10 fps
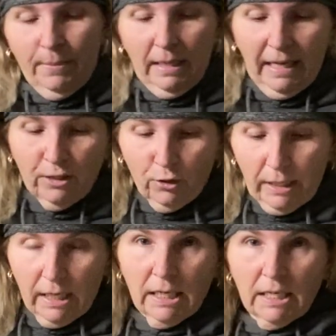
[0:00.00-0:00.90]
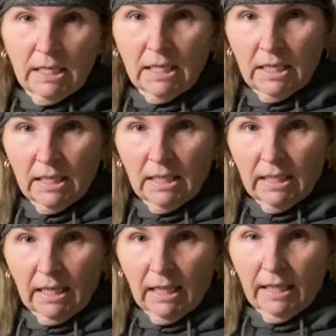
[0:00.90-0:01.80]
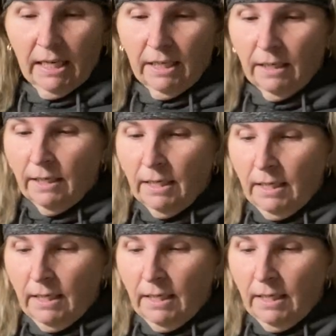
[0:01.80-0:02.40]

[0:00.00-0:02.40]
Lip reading: electric skillet here.